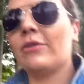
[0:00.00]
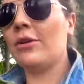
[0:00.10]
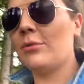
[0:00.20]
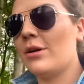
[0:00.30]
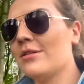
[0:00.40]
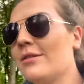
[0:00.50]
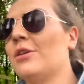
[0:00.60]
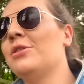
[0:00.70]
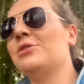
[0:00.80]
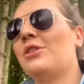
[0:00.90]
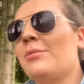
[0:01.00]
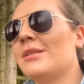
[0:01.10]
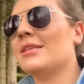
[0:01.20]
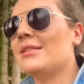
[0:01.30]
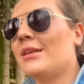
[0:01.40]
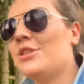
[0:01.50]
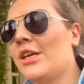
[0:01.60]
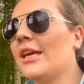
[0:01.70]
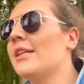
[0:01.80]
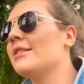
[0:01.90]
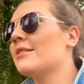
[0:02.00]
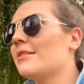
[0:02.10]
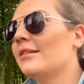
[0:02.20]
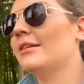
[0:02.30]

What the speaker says: the only ones that are stopping to see chickens.